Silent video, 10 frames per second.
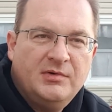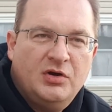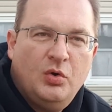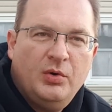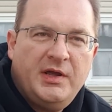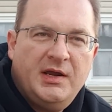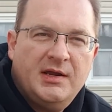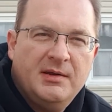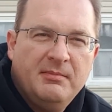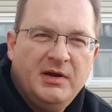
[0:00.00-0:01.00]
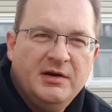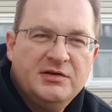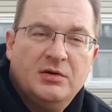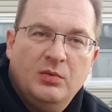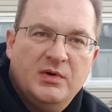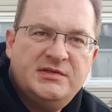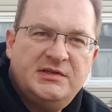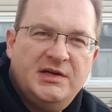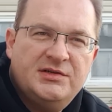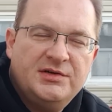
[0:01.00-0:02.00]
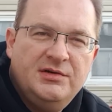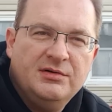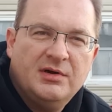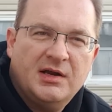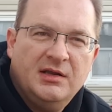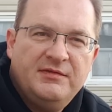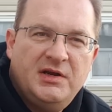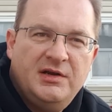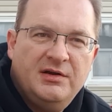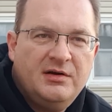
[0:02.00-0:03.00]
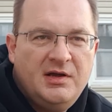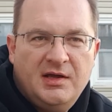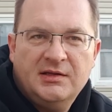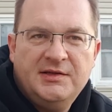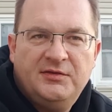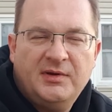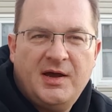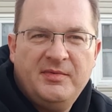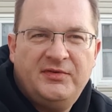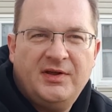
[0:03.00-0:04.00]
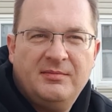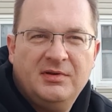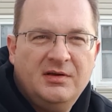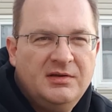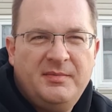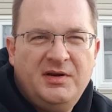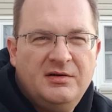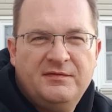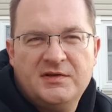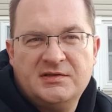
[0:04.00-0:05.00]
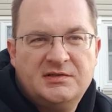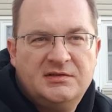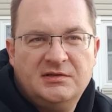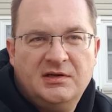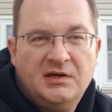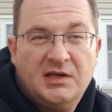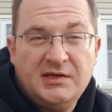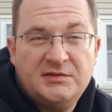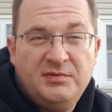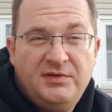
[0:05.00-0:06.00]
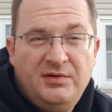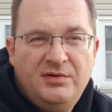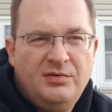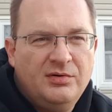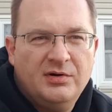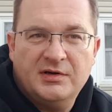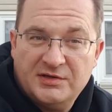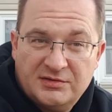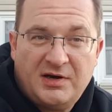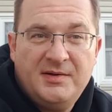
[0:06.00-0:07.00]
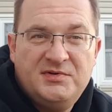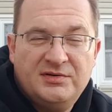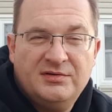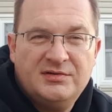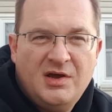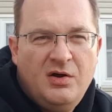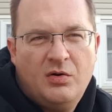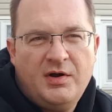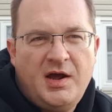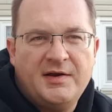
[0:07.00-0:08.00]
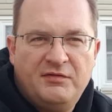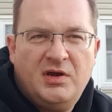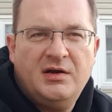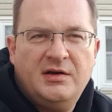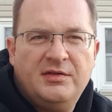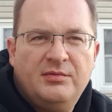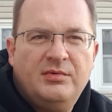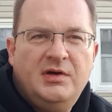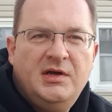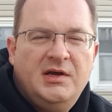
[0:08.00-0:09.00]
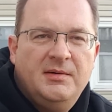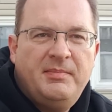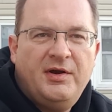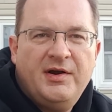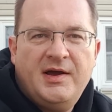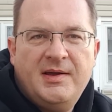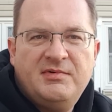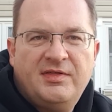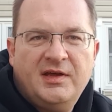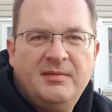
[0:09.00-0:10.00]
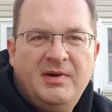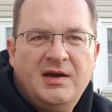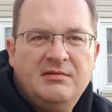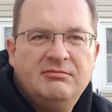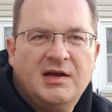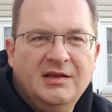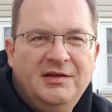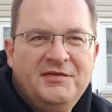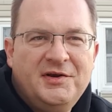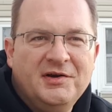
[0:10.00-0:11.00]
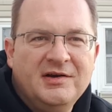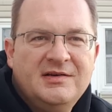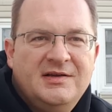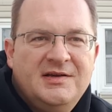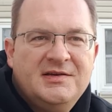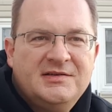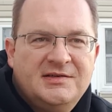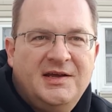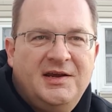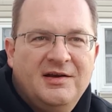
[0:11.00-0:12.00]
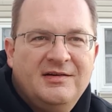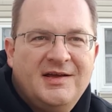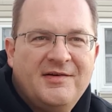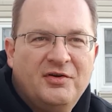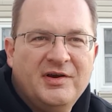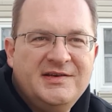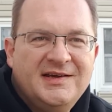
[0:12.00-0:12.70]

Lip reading: courting, and marriage. What stage are you? I'd love to hear. Leave some comments down below. Let me know if this clicks with you or describes yours or not. If you got another paradigm to think about it, I'd love to hear it. Take care. Have a great